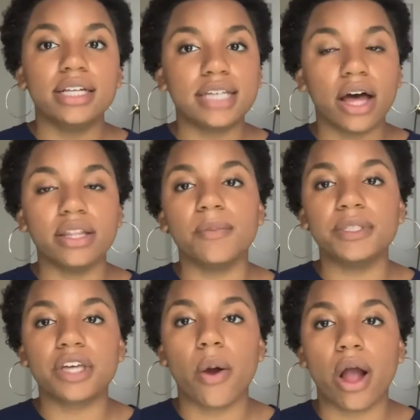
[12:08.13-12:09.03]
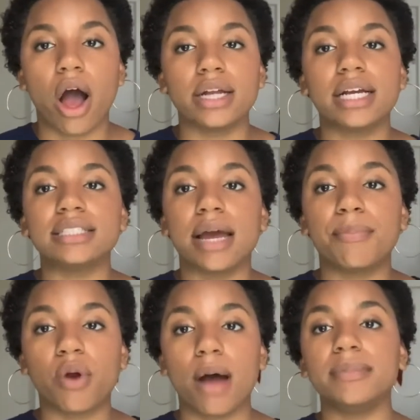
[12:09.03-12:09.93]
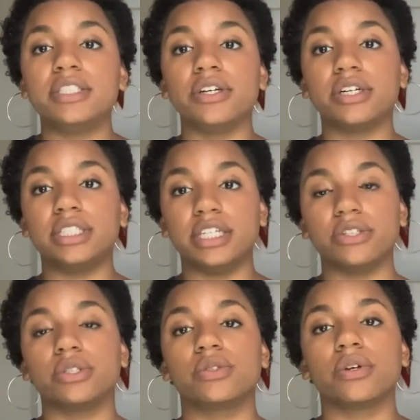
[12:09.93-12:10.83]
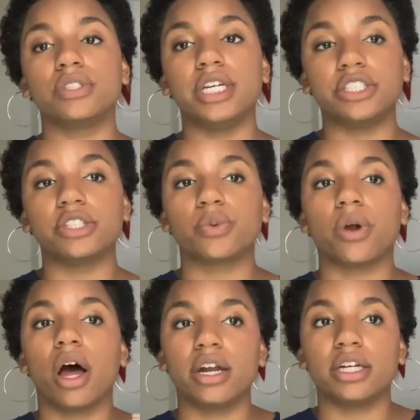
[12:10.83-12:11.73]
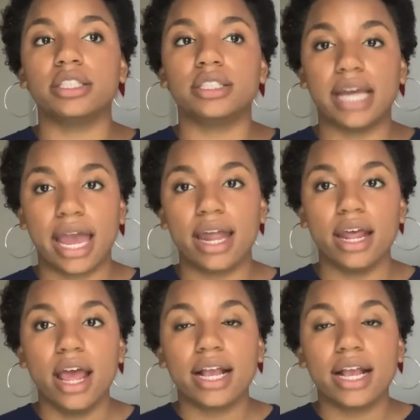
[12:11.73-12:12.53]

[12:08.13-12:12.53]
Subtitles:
tell them what's going on, because I promise you your teachers will understand.